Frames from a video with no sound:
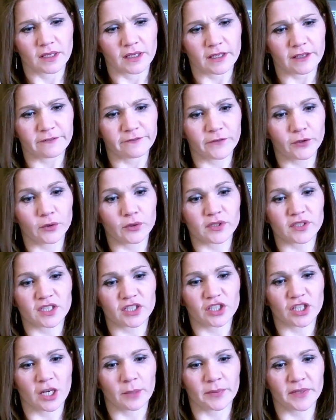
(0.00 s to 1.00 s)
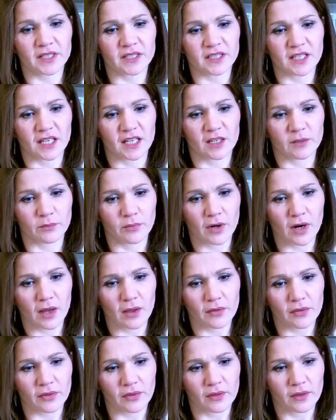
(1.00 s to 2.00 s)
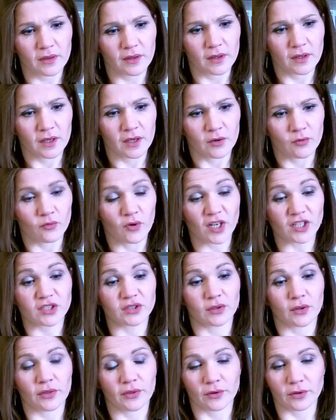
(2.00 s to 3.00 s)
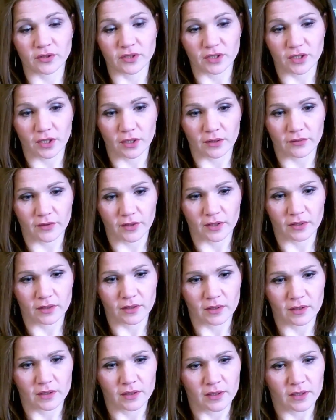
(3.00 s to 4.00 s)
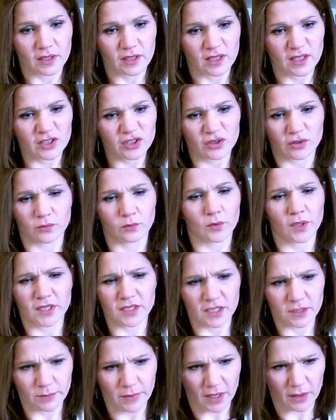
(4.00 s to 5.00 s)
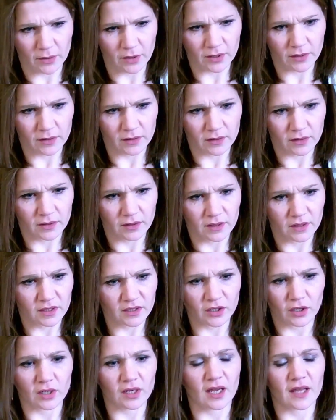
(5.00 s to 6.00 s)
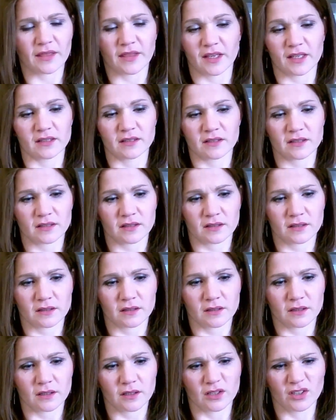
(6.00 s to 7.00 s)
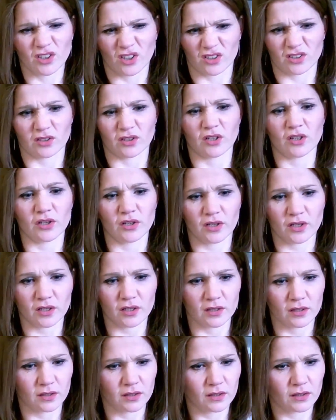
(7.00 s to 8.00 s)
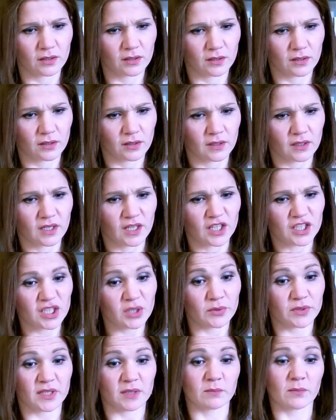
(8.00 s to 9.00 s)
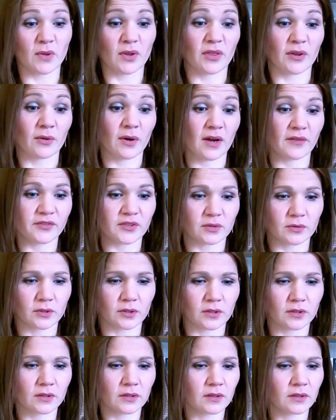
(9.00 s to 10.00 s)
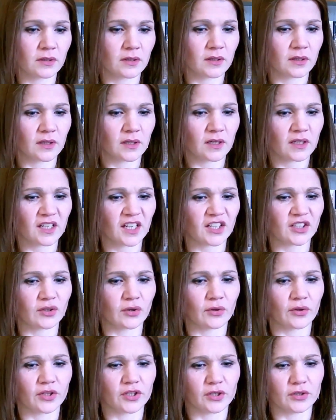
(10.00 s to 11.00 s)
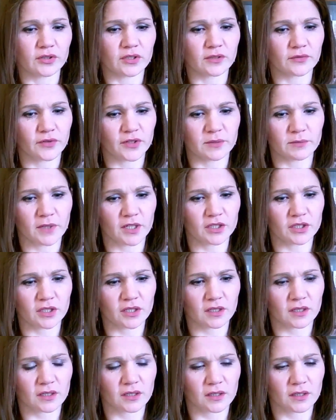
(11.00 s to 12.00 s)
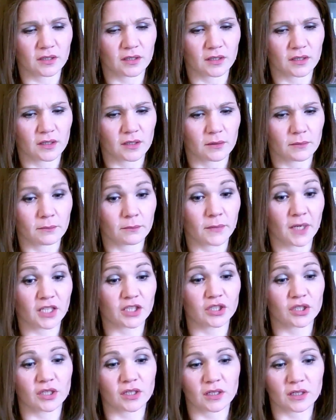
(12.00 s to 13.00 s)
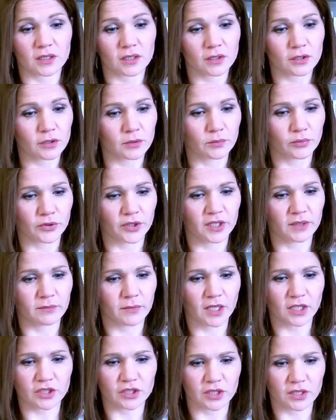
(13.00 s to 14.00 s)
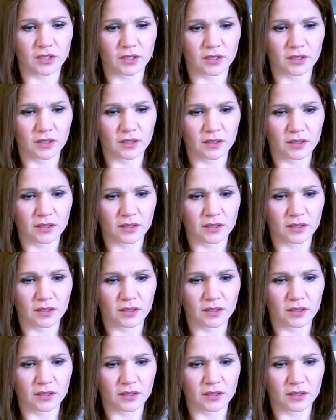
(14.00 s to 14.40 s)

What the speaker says: He forced a sharp intake of breath. Rational thought took over. He shouldn't waste his power. Not like this. Not on her. She was his mother, after all, and he had other uses for his magic. Magic could breed magic.